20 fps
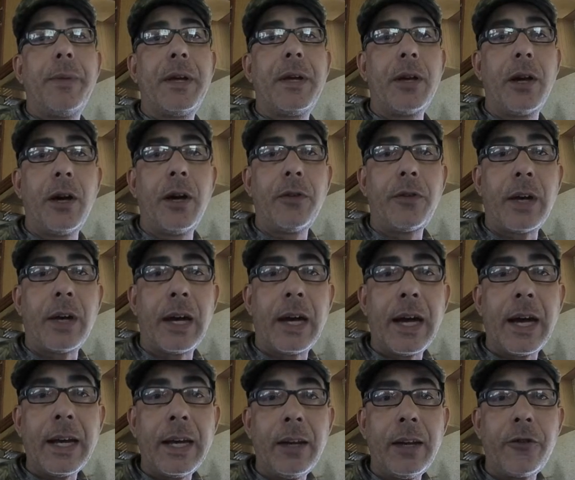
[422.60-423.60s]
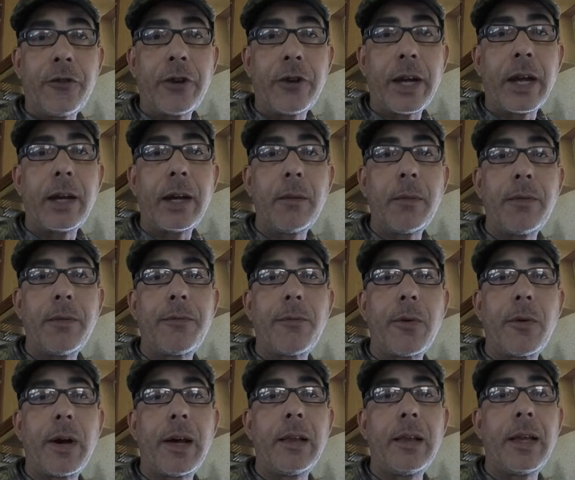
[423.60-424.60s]
because I didn't check it
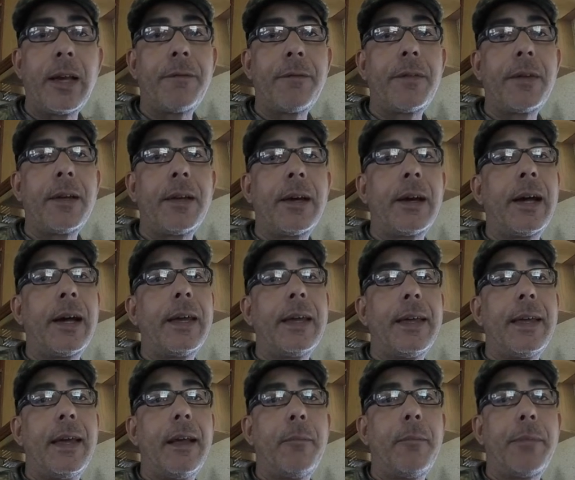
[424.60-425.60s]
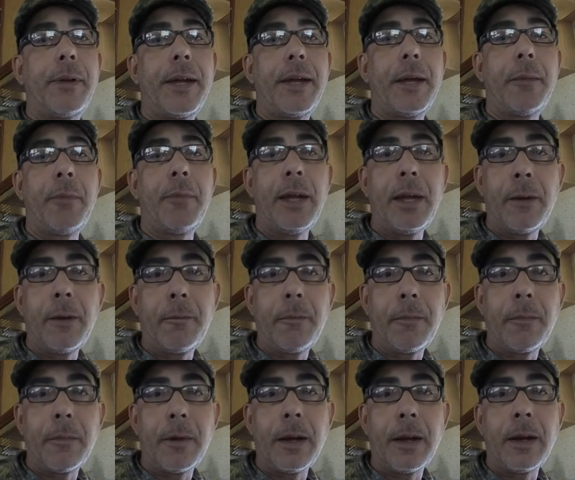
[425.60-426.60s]
before I left, I can't blame
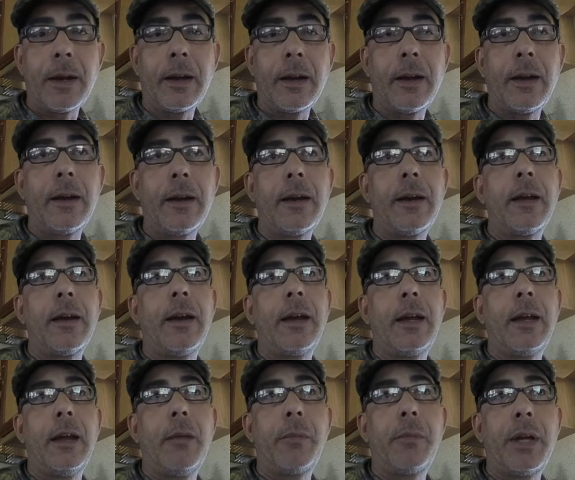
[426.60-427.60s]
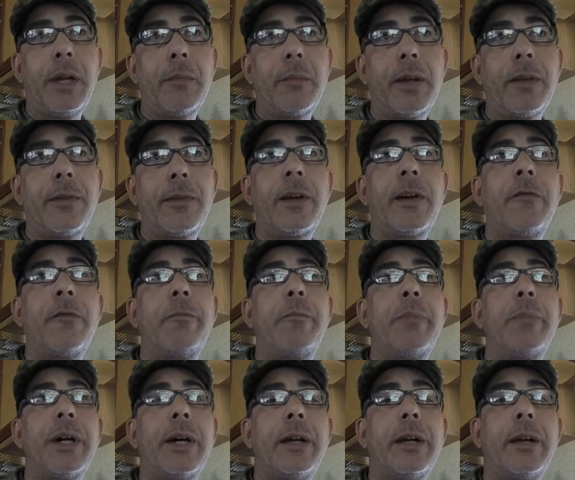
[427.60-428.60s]
him, and I can't blame myself.
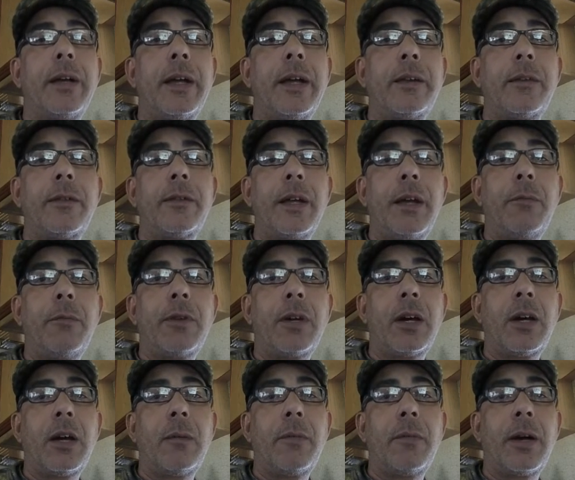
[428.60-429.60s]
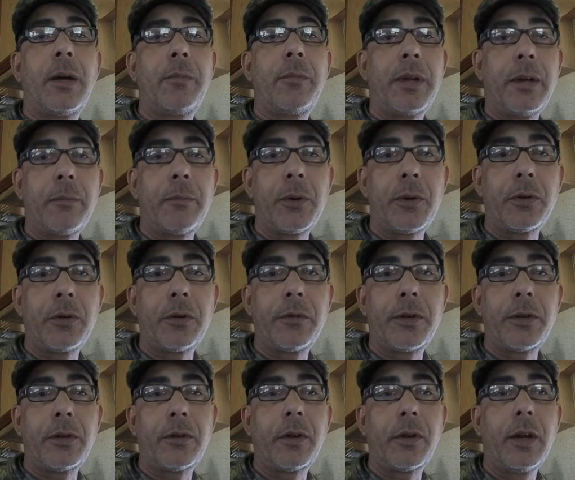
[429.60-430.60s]
But at the same time, I blame both
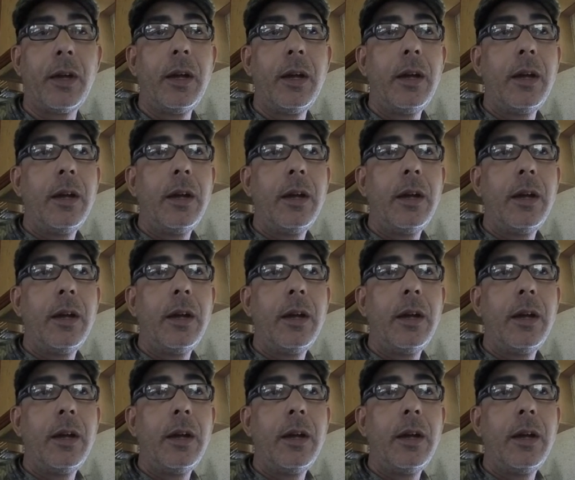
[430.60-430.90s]
of us.